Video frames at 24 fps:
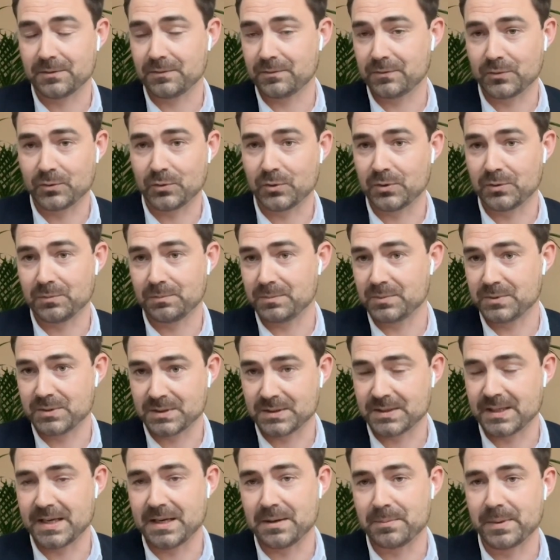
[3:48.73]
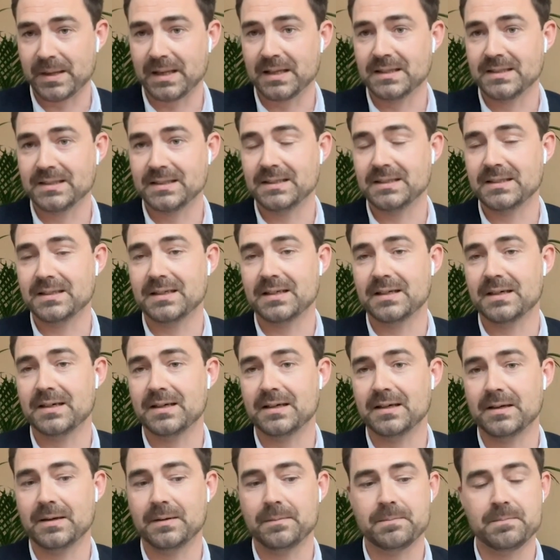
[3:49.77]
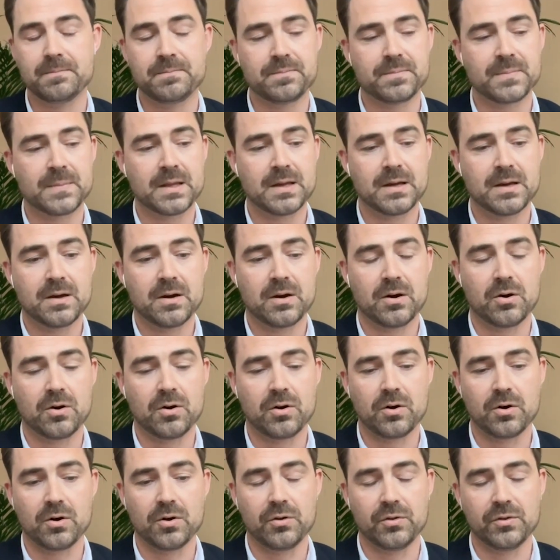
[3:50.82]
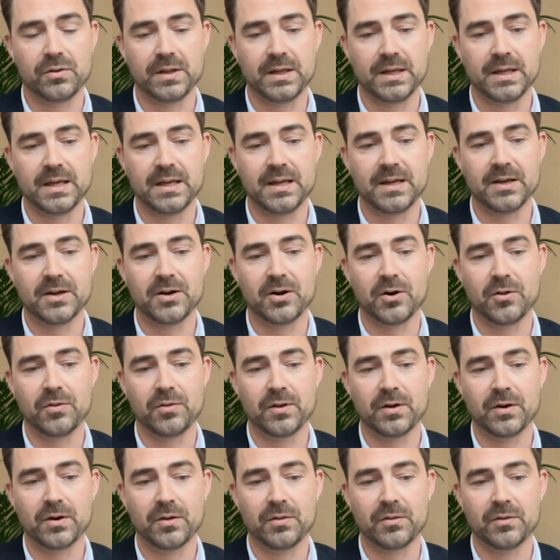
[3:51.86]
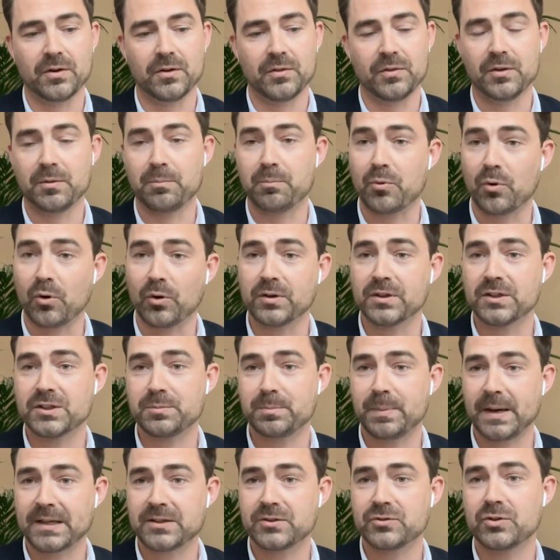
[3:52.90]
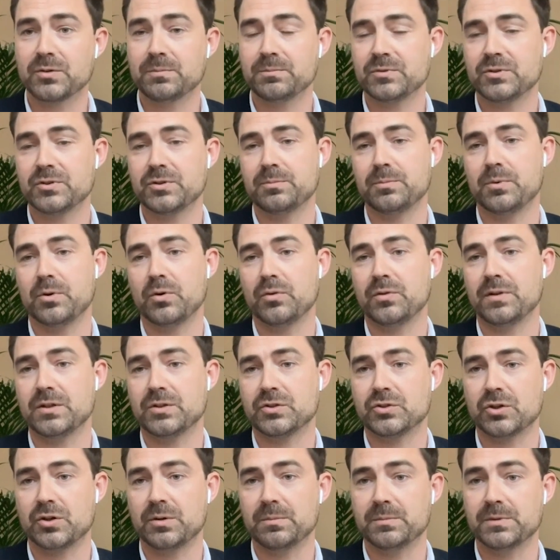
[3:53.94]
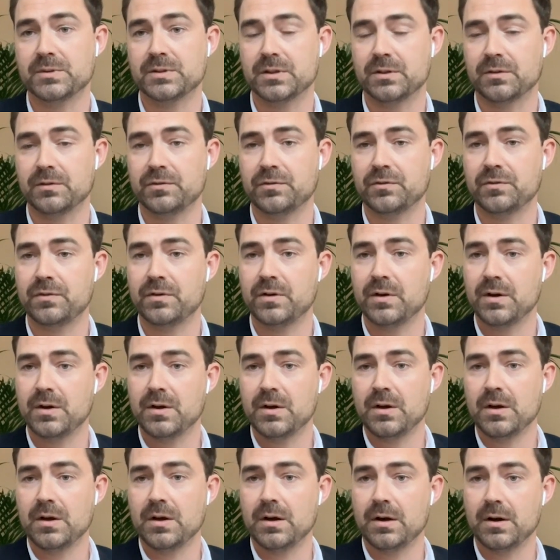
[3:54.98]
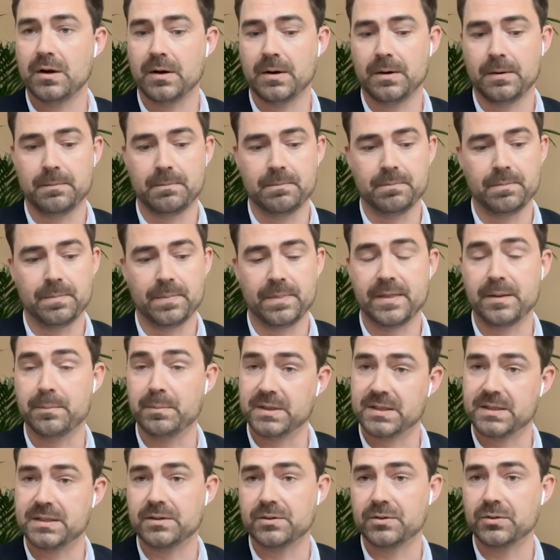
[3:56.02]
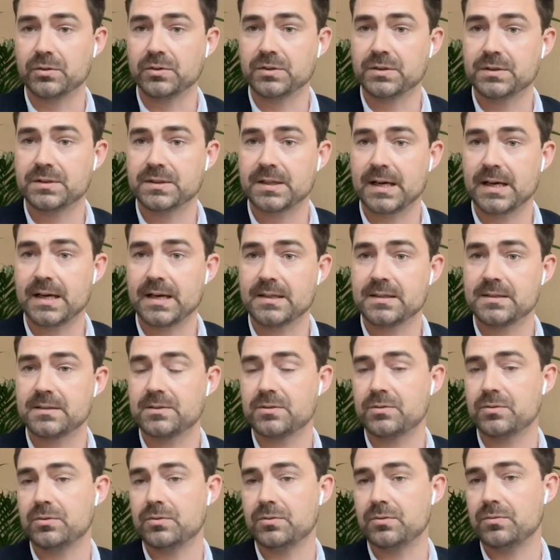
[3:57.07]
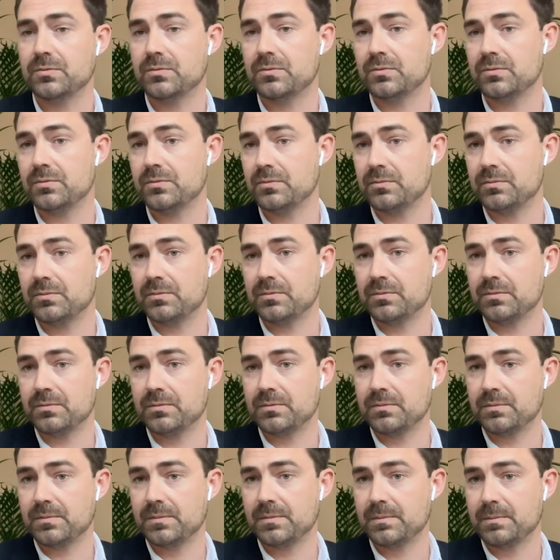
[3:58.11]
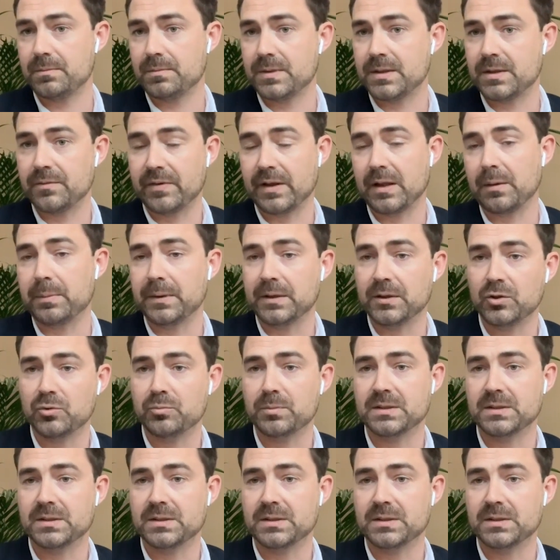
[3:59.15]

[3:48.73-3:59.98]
for sustainability on the broader spectrum. So both in terms of the materials side, so developing new